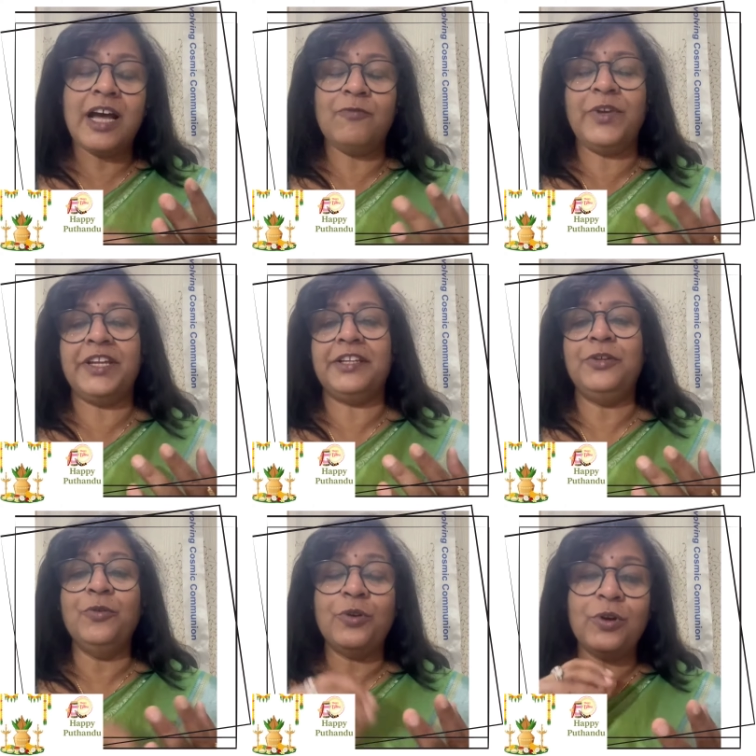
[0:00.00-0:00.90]
wearing
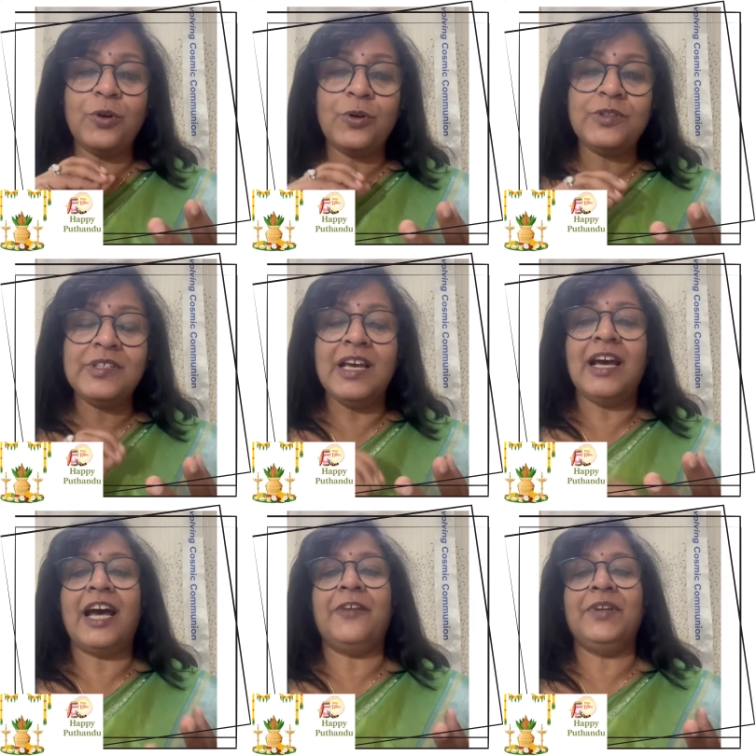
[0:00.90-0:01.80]
new clothes,
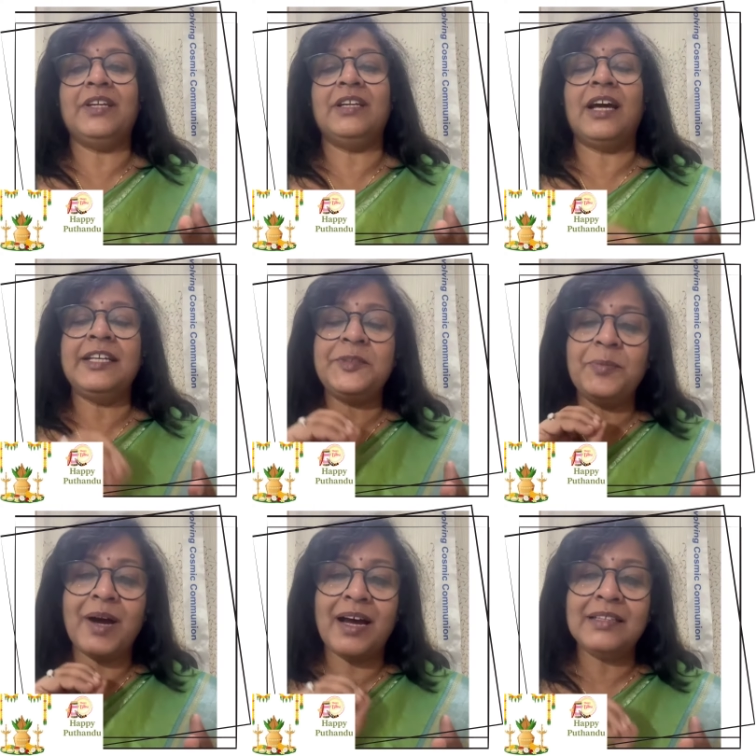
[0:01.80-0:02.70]
having a nice
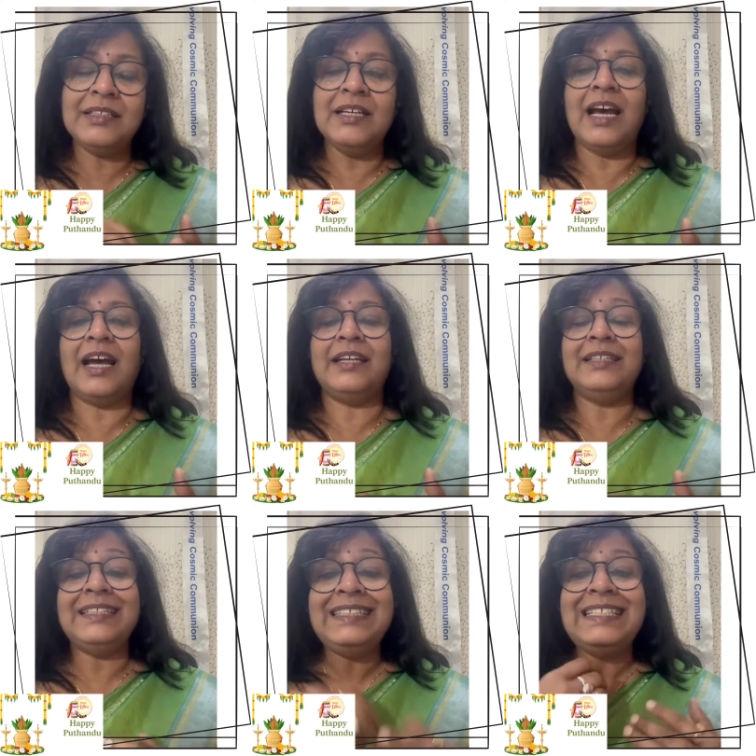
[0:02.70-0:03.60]
bath
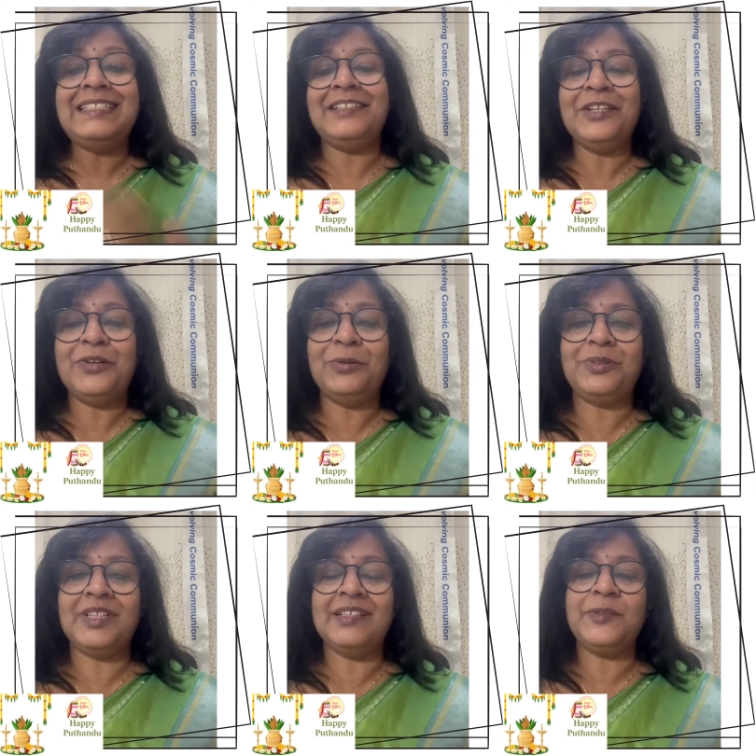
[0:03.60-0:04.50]
and eating good
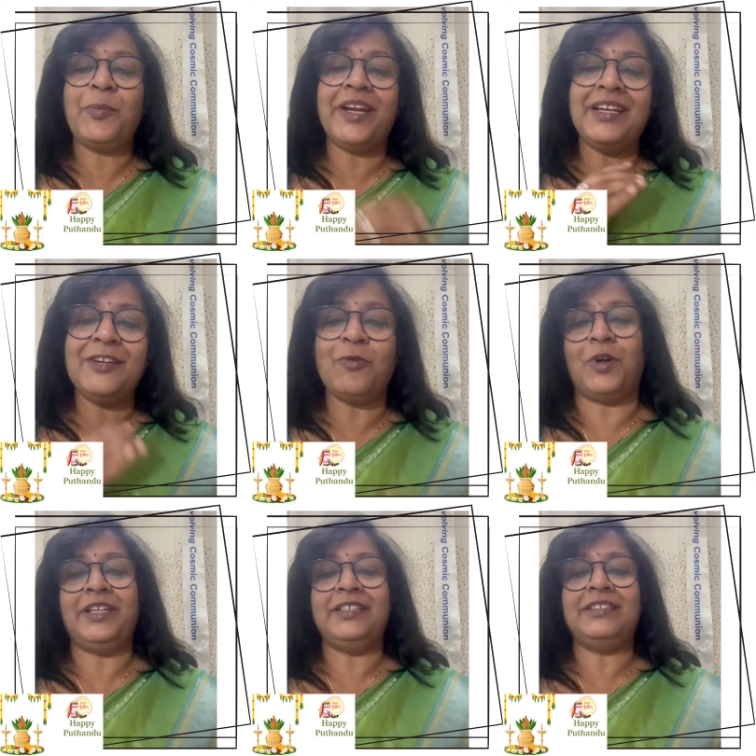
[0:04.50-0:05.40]
things, spending
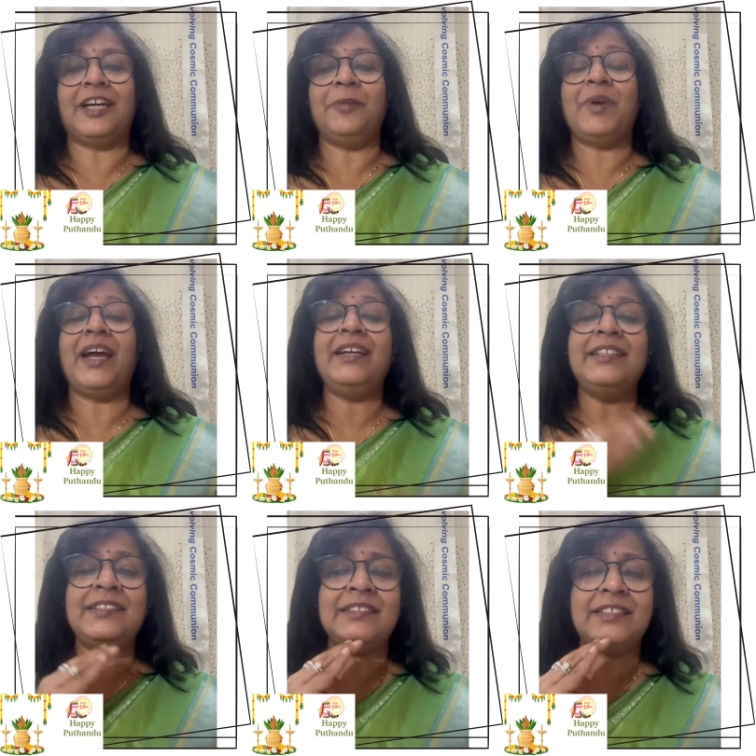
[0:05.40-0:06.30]
quality time and
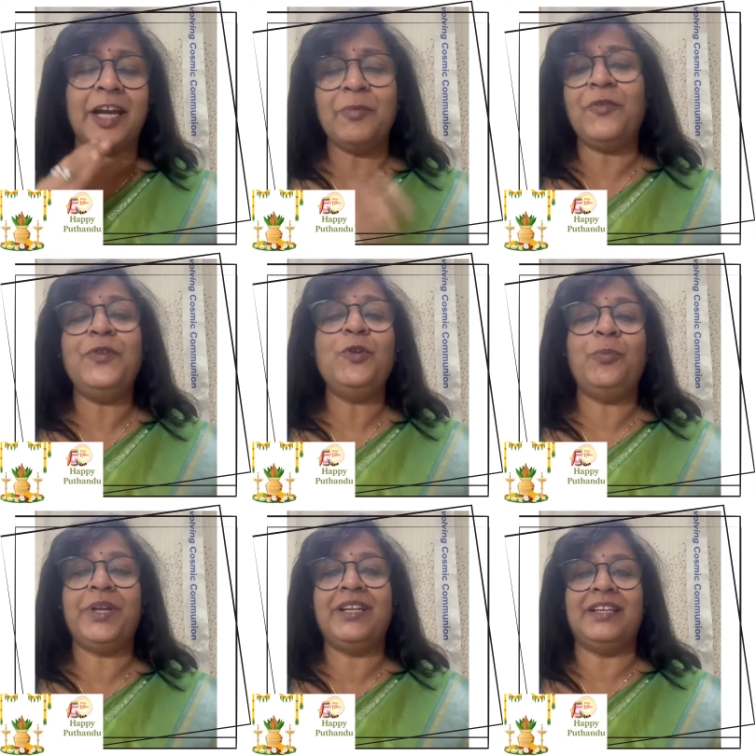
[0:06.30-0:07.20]
it's a time of new
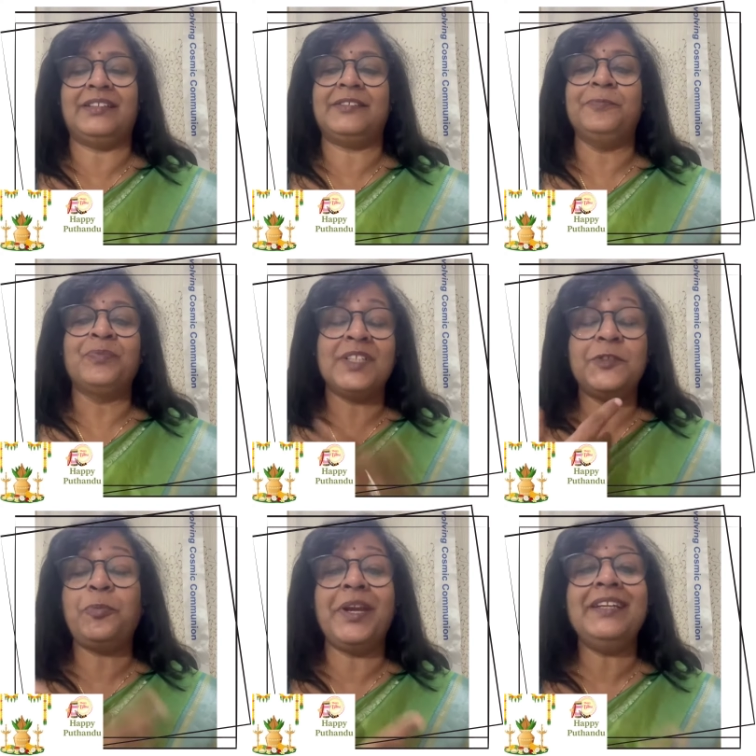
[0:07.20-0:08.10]
beginnings. It's
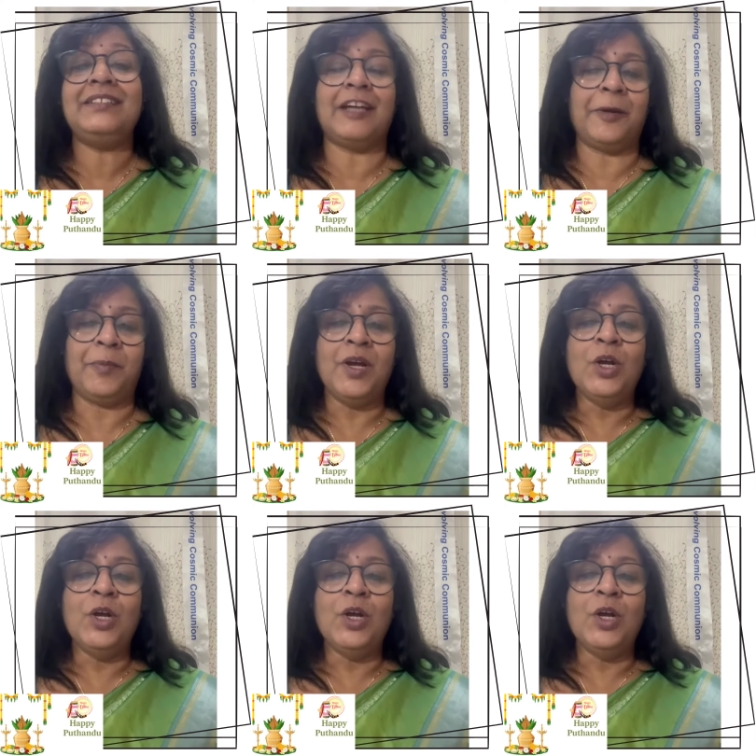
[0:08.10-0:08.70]
springtime.